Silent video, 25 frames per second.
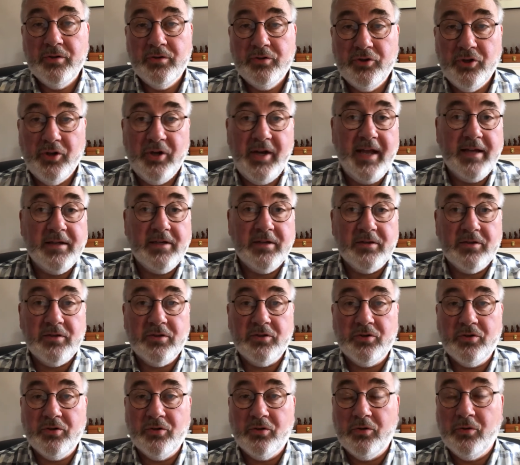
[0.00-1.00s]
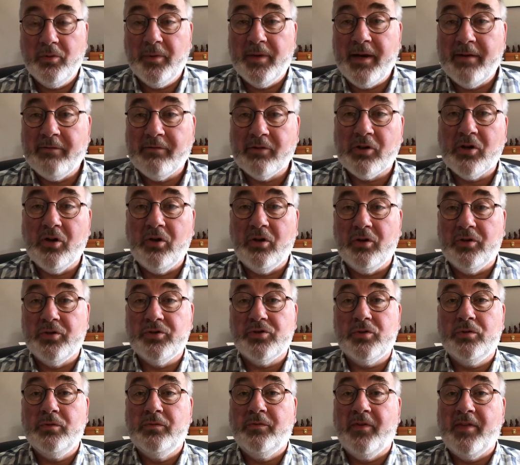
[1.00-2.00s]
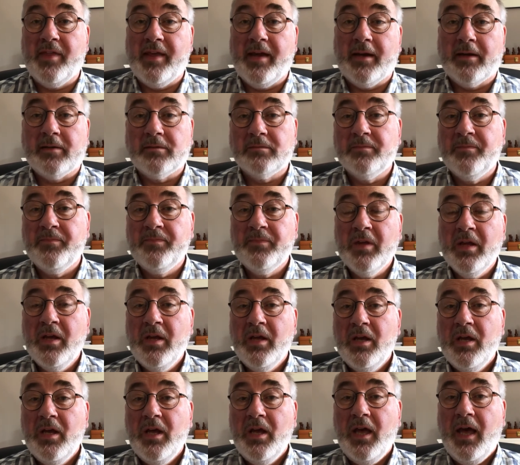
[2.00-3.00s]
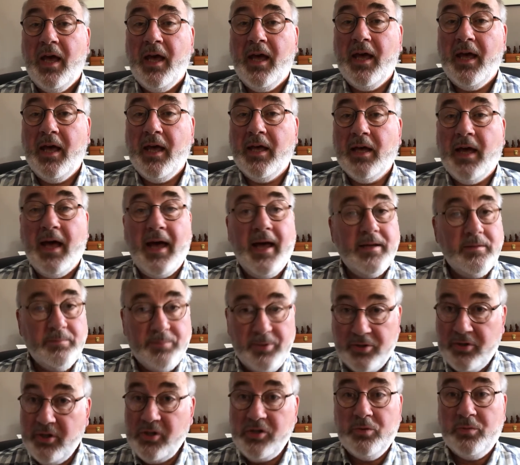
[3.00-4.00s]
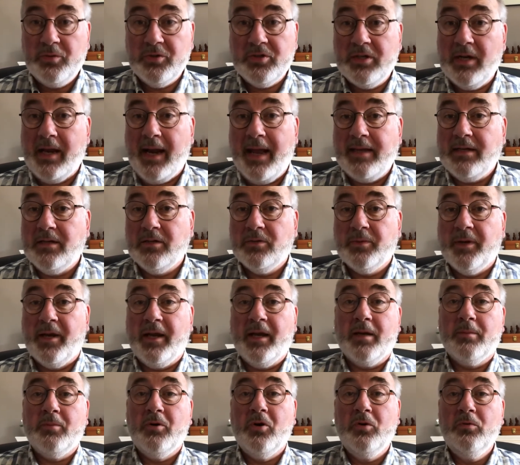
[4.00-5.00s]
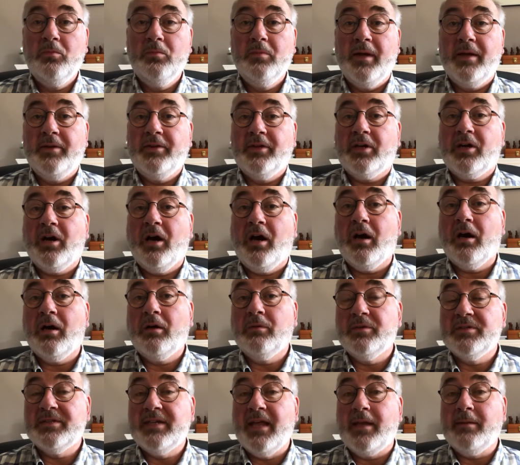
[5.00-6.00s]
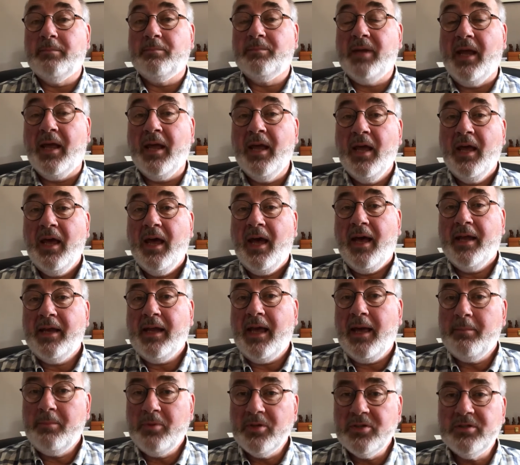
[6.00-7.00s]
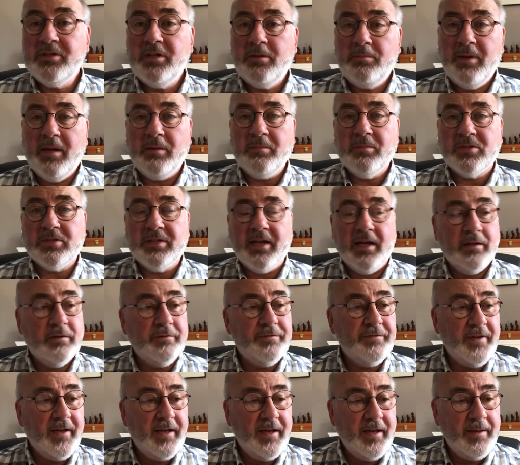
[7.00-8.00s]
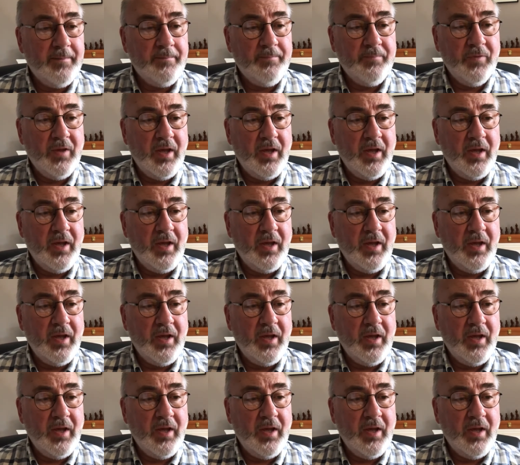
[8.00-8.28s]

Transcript: donate it to whatever cause over there. And Patricia was delighted when I came home and the car was empty. And I must admit myself, I